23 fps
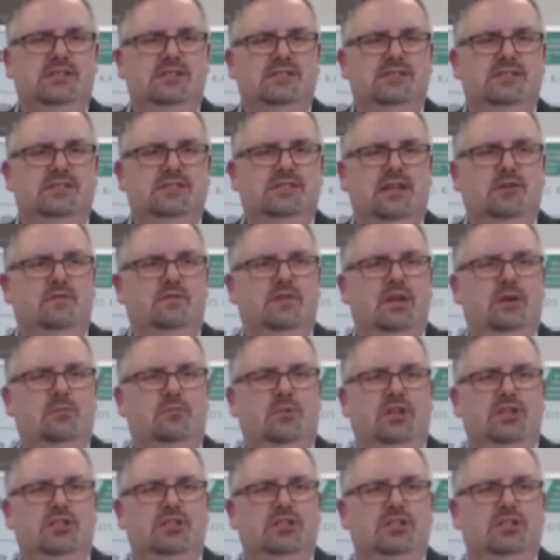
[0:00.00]
Thank you very
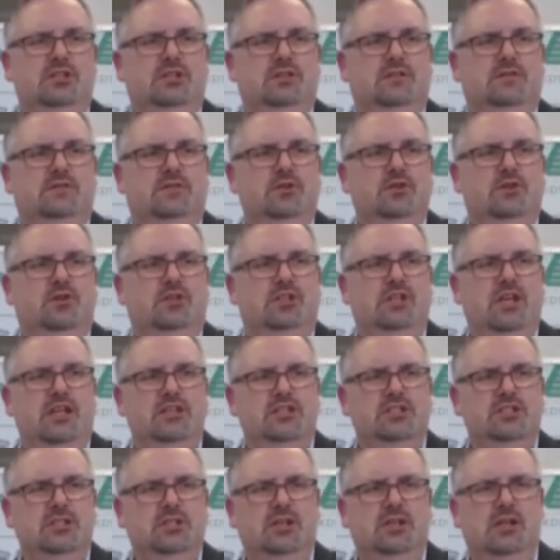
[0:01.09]
much for your
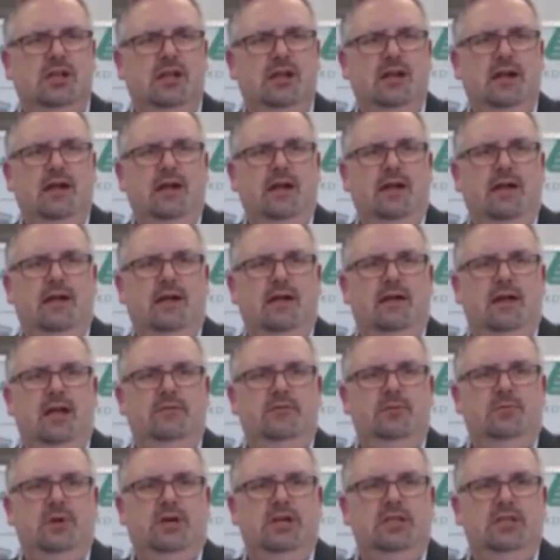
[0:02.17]
attention,
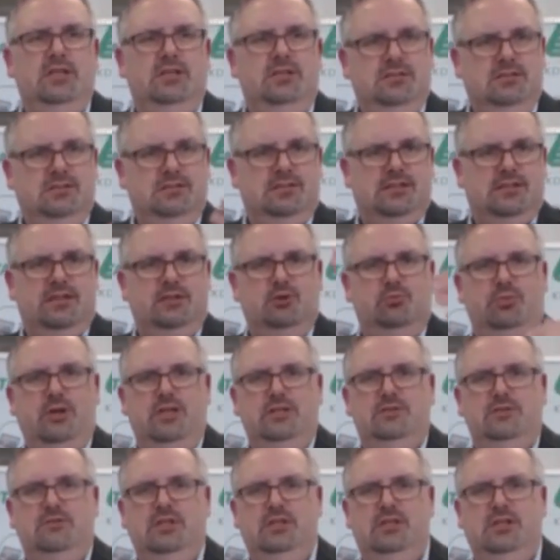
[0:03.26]
everybody. Thank you,
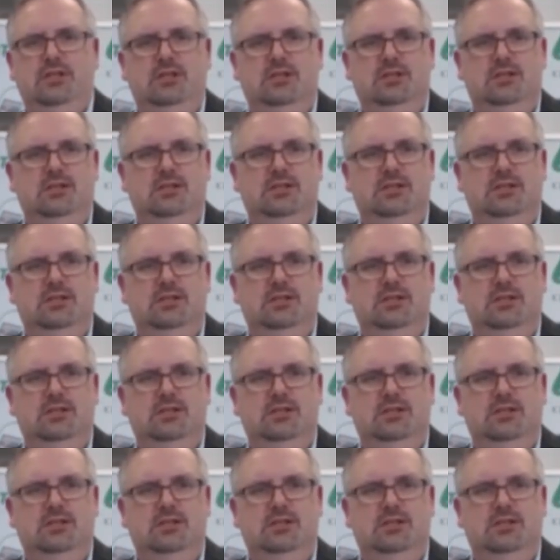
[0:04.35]
Patrick.